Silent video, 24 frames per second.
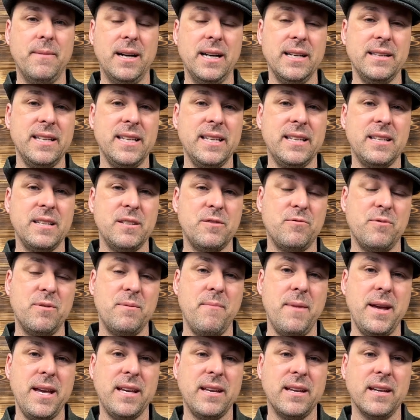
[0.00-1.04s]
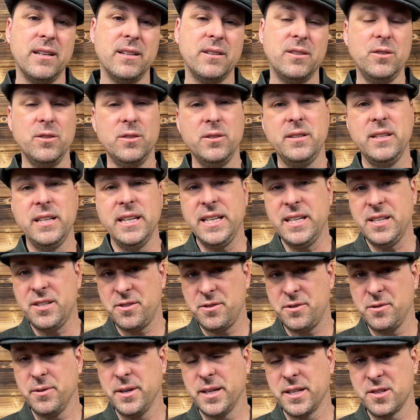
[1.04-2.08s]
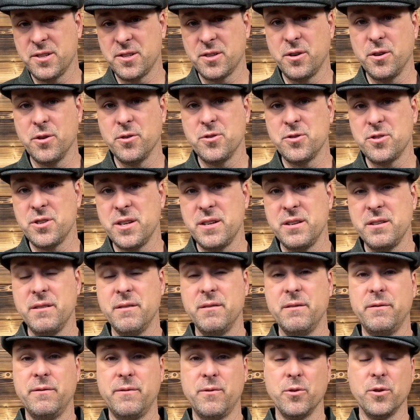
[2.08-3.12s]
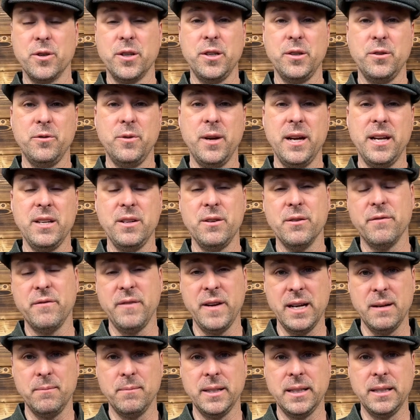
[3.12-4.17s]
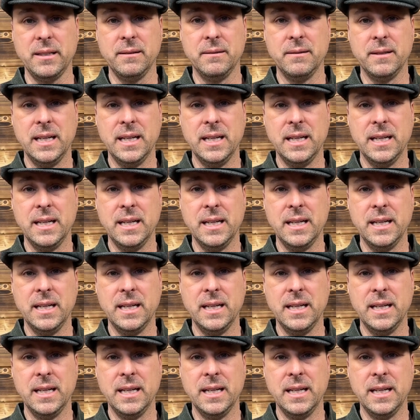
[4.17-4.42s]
I think this would make a good Easter excursion for you and your family.